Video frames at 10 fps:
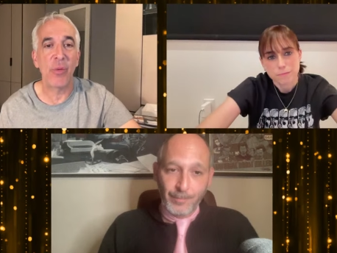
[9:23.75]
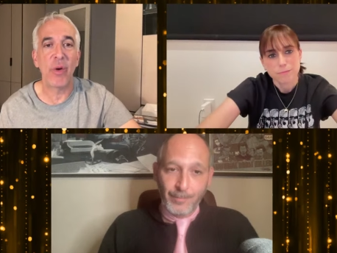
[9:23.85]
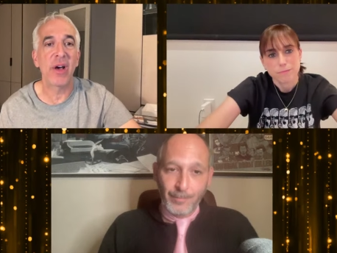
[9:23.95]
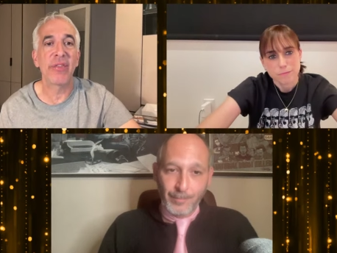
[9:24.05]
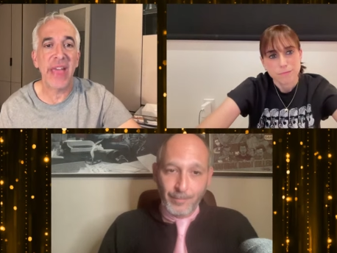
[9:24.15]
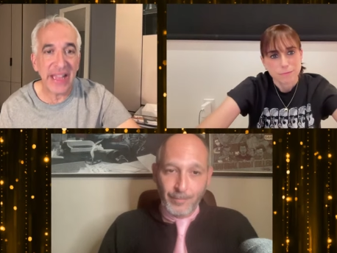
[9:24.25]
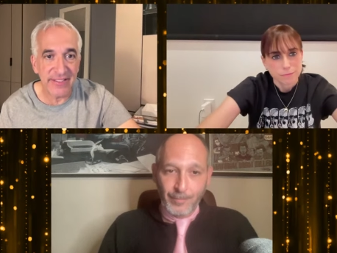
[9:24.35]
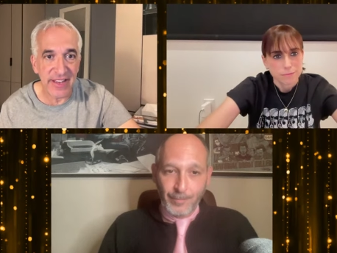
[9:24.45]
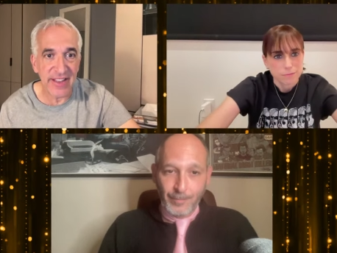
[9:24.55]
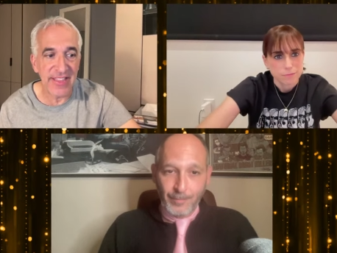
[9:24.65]
Speaker 1: well that
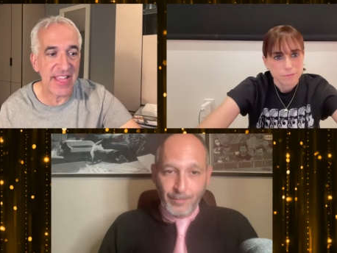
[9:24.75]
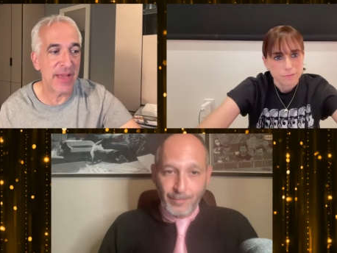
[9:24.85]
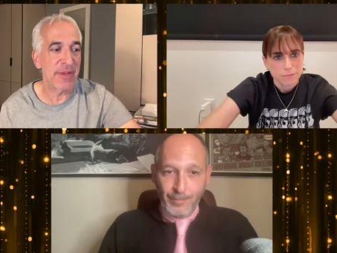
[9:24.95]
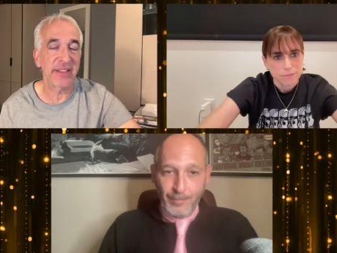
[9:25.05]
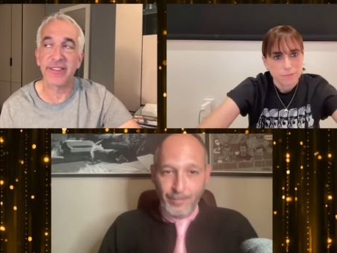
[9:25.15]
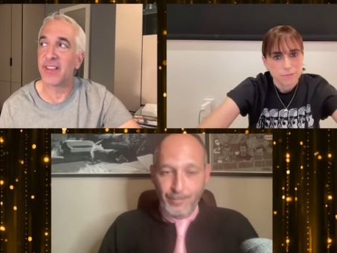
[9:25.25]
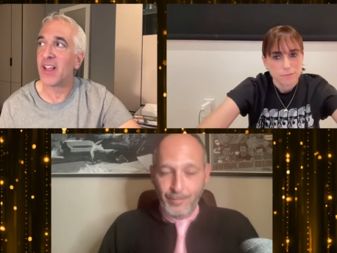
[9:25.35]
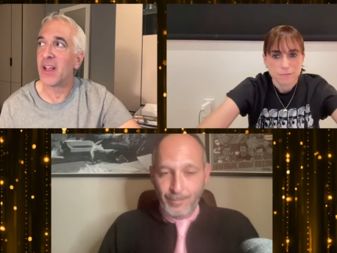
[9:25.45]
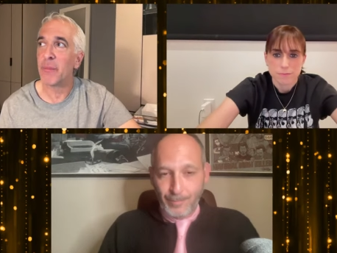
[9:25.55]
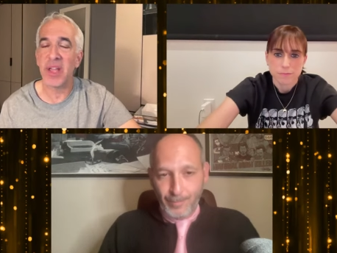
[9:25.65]
did at the Emmys.
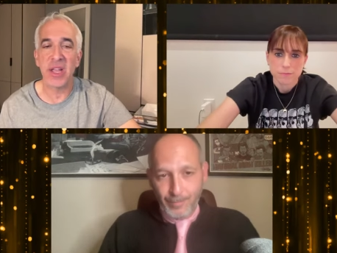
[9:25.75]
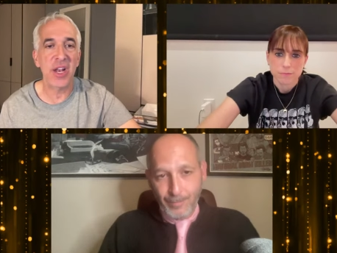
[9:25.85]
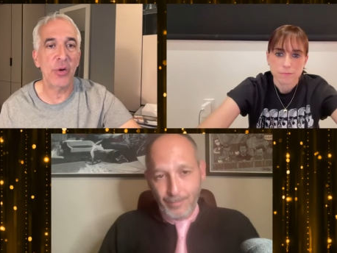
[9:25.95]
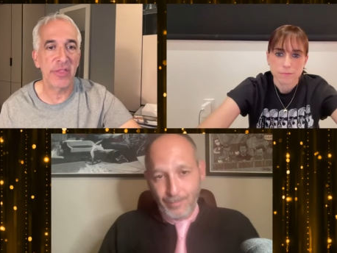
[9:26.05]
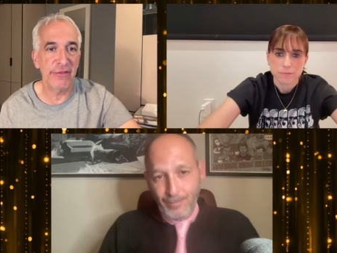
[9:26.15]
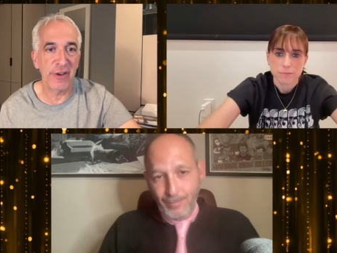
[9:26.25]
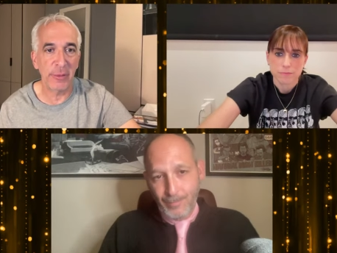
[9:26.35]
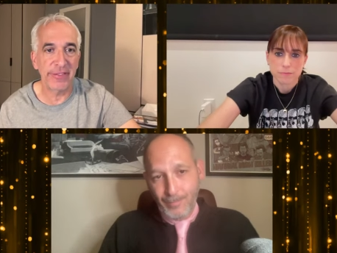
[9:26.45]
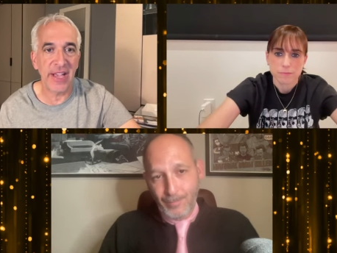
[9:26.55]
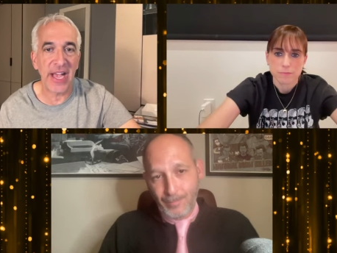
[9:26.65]
But you know, on the
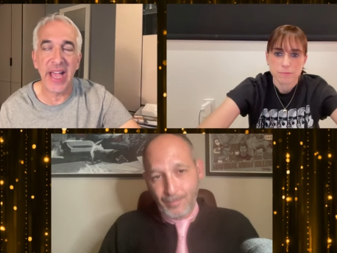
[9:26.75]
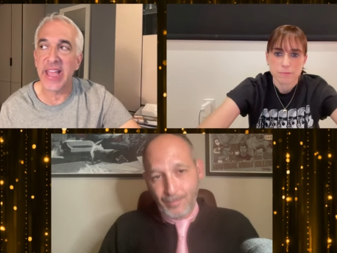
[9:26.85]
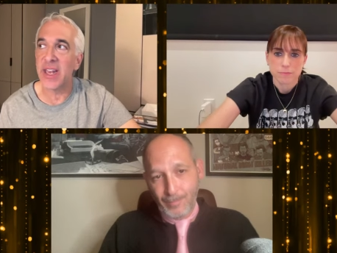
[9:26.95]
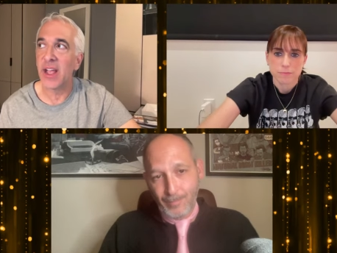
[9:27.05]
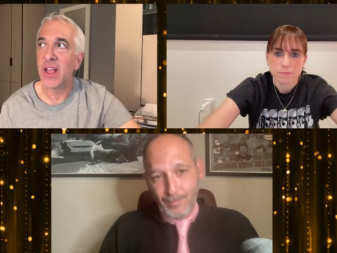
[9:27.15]
film side,